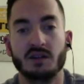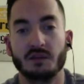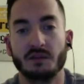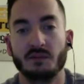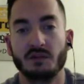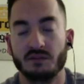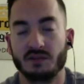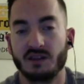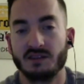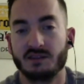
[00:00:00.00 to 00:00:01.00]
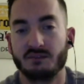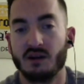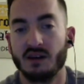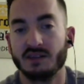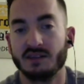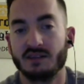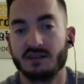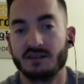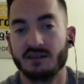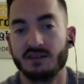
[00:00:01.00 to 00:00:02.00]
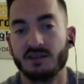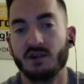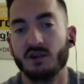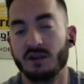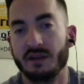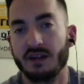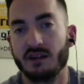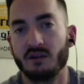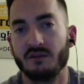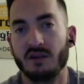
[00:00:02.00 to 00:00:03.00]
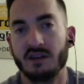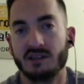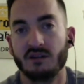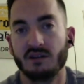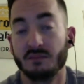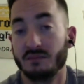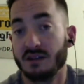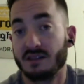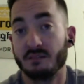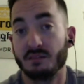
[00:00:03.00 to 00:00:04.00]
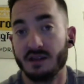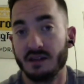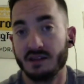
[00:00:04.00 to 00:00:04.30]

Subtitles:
Like one of those kind of surprise early main card fights that